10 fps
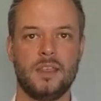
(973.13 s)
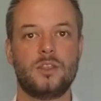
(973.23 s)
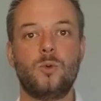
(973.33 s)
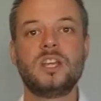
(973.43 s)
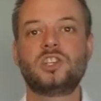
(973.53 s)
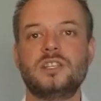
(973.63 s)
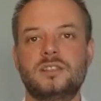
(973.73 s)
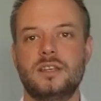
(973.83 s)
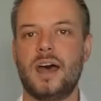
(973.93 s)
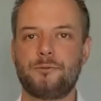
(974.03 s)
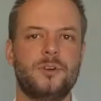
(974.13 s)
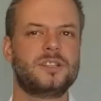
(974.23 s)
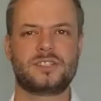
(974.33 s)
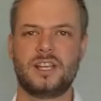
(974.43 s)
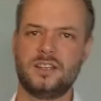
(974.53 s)
The wish is not for
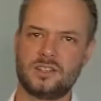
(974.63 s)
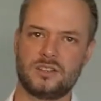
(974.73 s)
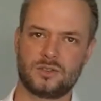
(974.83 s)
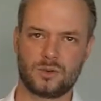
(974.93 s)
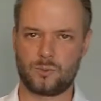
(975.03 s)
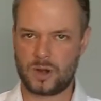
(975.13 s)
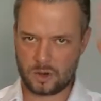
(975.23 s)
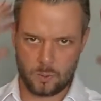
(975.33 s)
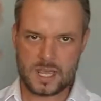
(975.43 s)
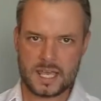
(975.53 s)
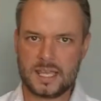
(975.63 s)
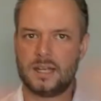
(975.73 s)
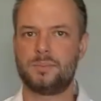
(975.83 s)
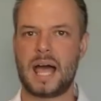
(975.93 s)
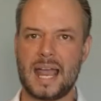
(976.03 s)
his son to sort of wear a wig
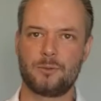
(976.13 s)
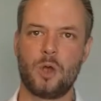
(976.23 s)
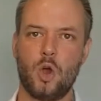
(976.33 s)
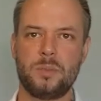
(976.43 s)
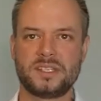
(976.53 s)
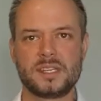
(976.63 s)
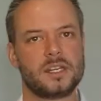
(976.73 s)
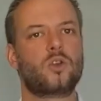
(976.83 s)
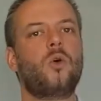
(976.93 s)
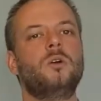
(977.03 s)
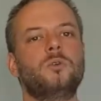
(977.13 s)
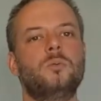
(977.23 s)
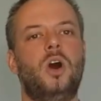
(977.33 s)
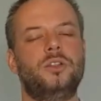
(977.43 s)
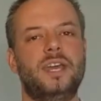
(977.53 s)
and a black robe and sit in a
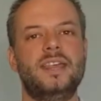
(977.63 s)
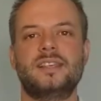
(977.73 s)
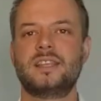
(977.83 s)
courtroom all day.